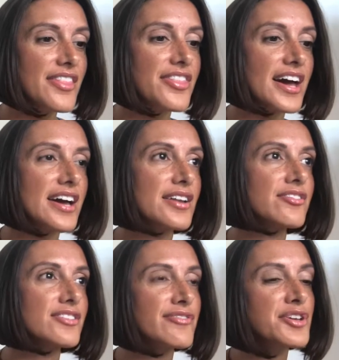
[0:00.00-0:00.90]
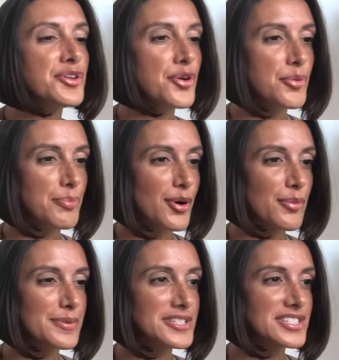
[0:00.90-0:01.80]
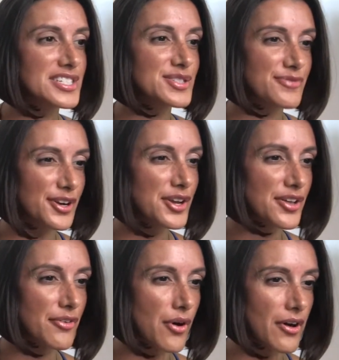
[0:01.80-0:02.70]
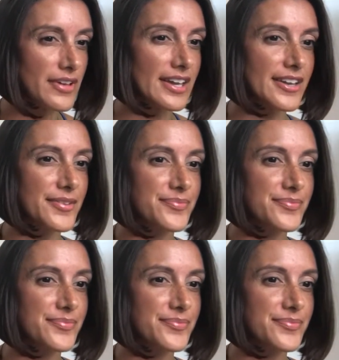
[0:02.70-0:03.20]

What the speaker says: that living your purpose is very, like,